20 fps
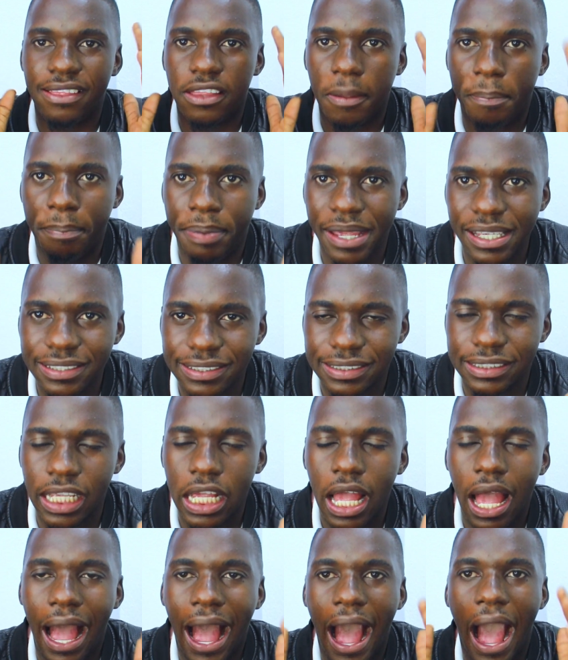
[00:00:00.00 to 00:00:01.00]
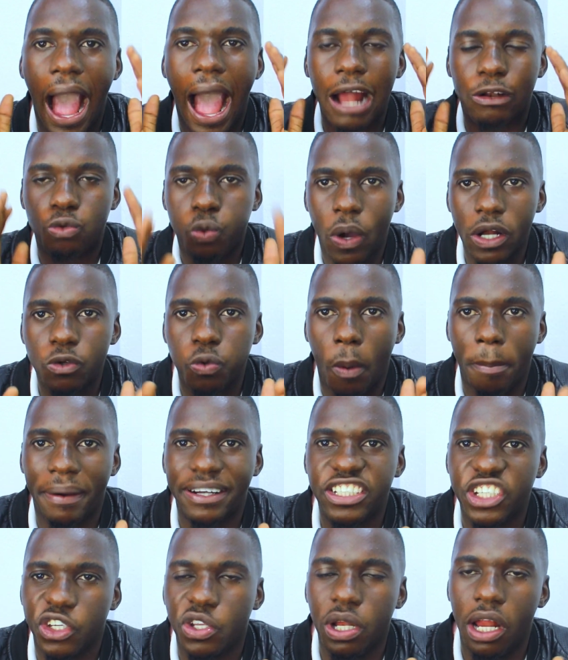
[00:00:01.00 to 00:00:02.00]
at the pace at what we're
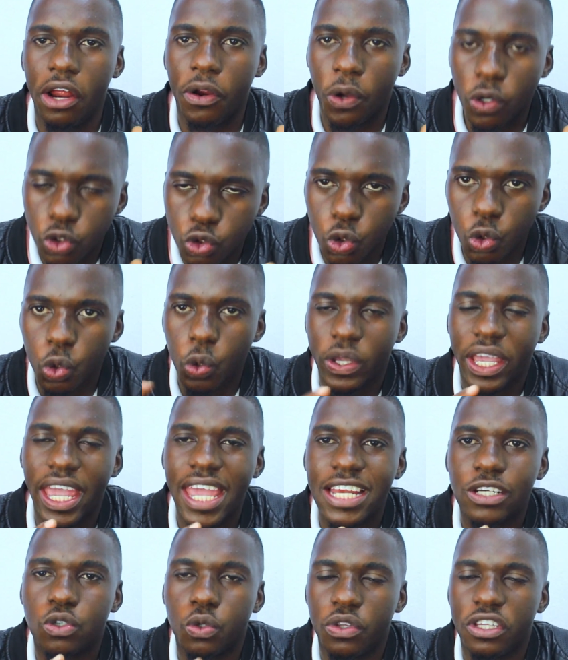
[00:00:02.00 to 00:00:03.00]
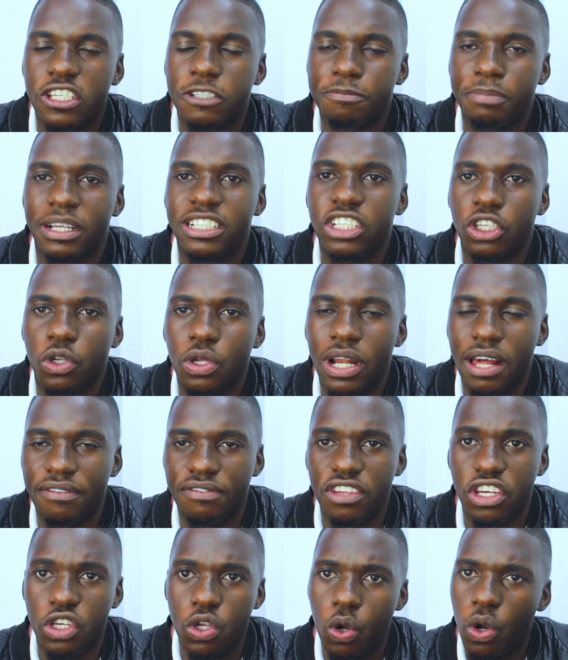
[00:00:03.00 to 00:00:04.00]
particularly going to look into this
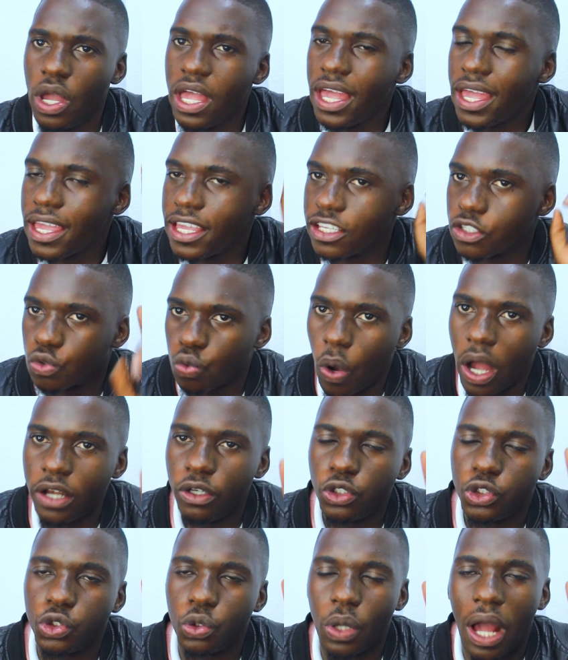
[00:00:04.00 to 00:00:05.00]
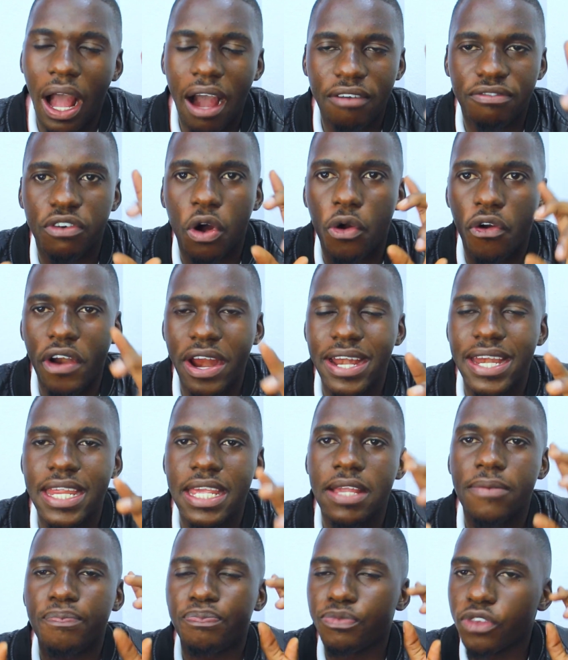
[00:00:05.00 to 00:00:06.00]
particular video, is one, you should have
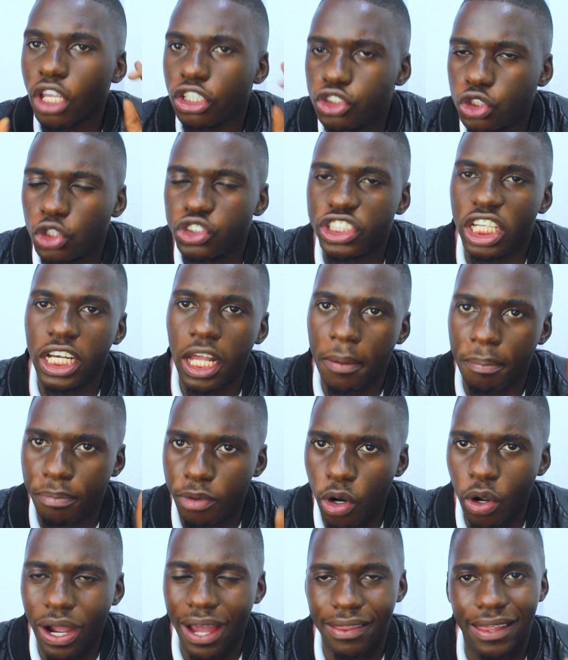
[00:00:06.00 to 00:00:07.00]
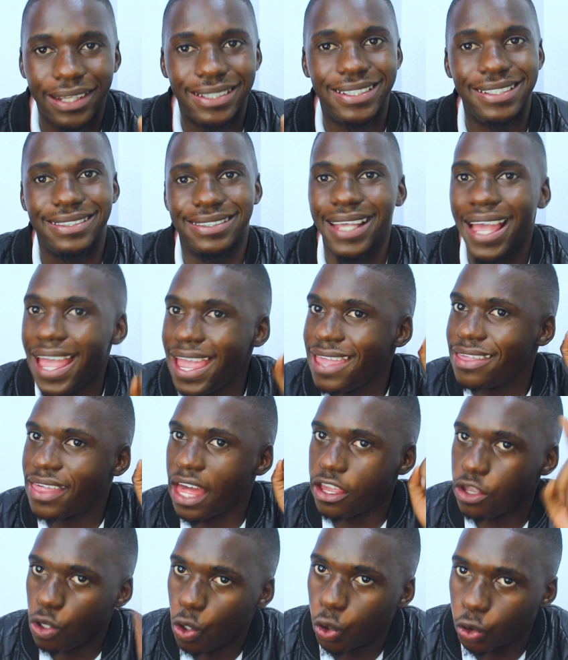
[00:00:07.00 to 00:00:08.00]
already chosen a broker that is
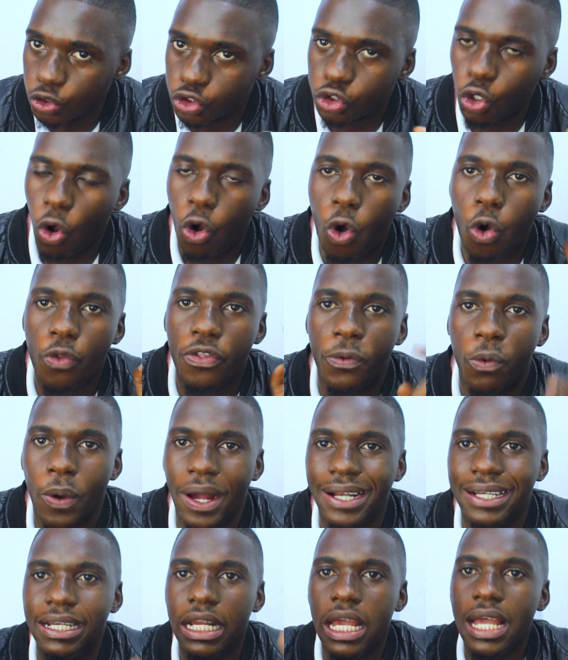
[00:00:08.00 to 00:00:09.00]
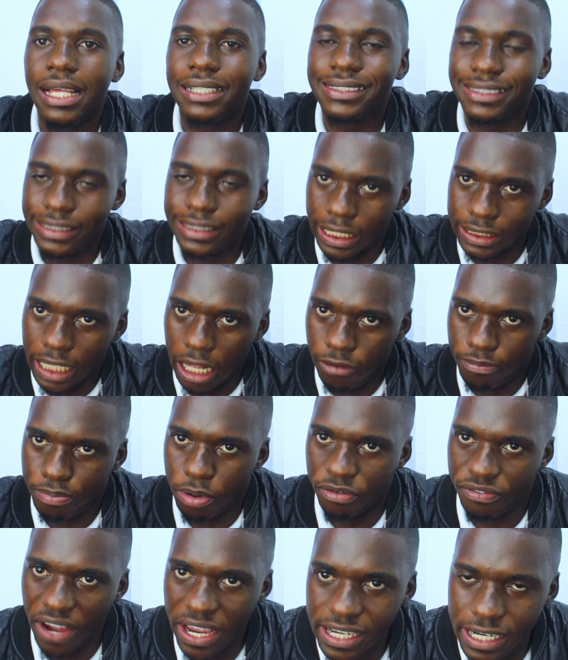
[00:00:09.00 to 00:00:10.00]
either yours or the one that are
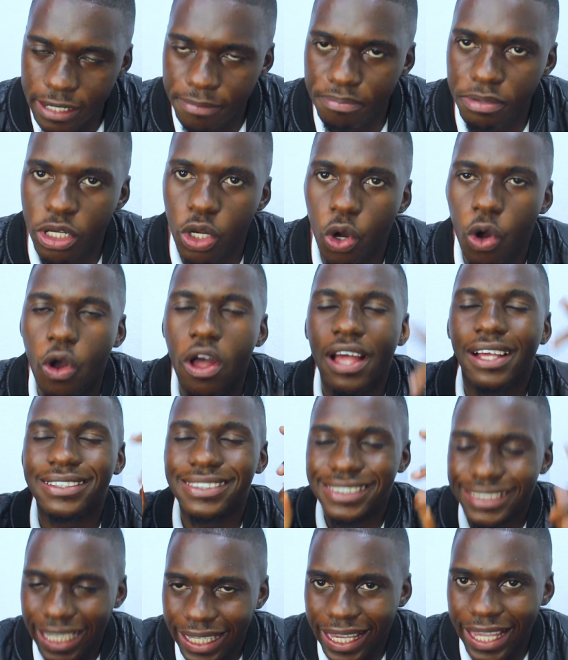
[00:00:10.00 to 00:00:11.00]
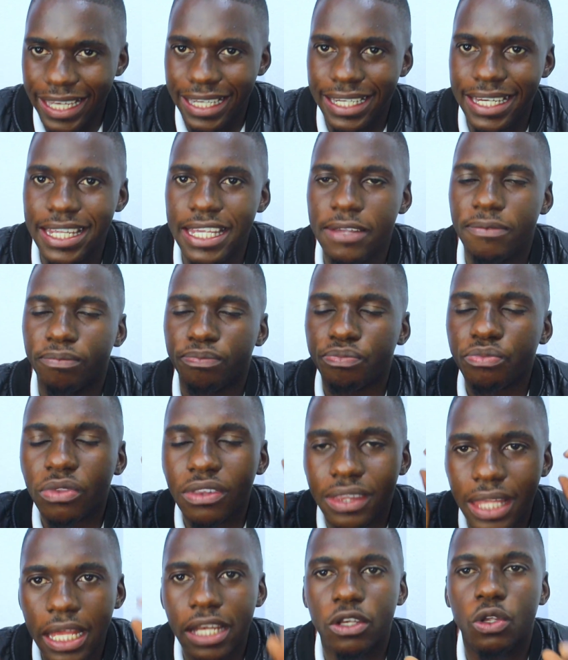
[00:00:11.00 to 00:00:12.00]
provided below. Secondly,
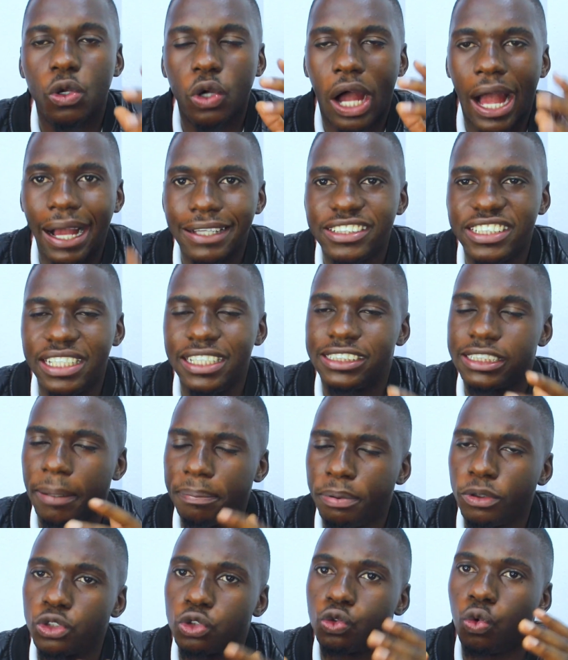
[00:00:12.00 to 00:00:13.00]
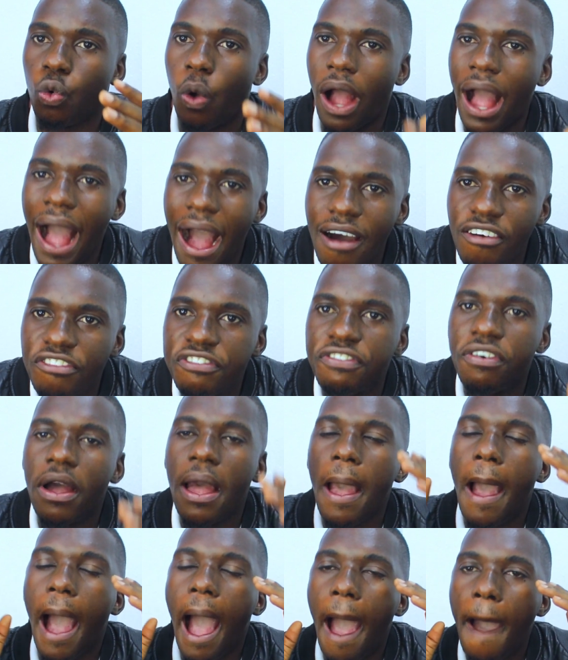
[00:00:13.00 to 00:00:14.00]
then you actually supposed to have
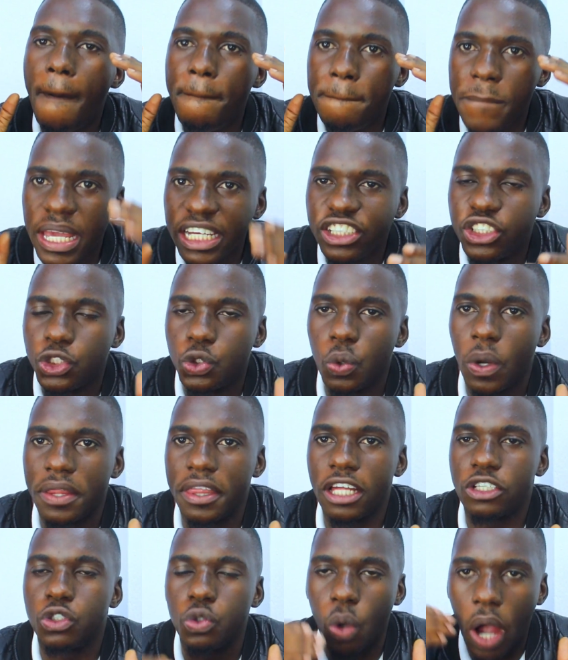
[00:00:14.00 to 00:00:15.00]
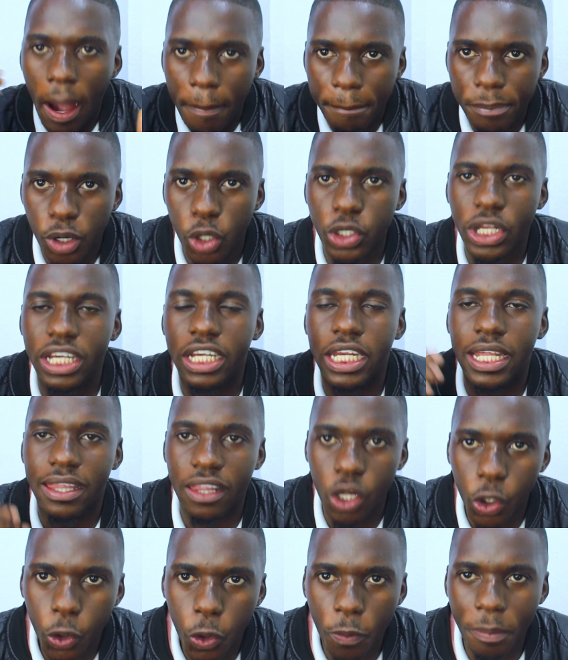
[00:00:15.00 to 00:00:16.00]
made sure that you uploaded the
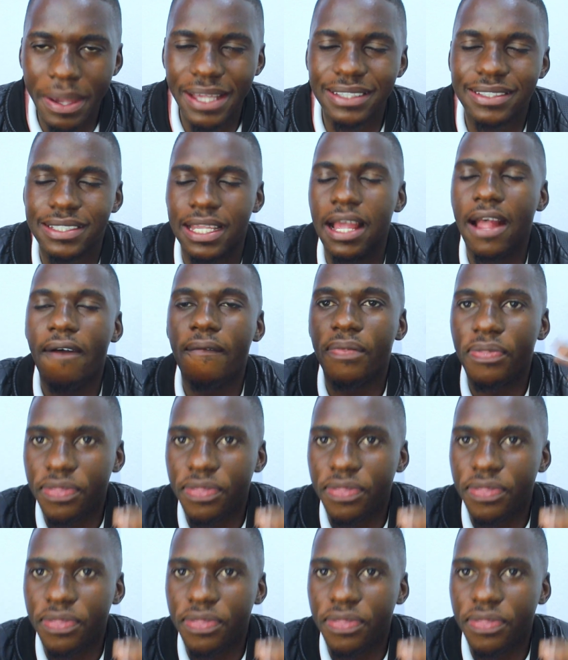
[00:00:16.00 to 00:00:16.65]
documents.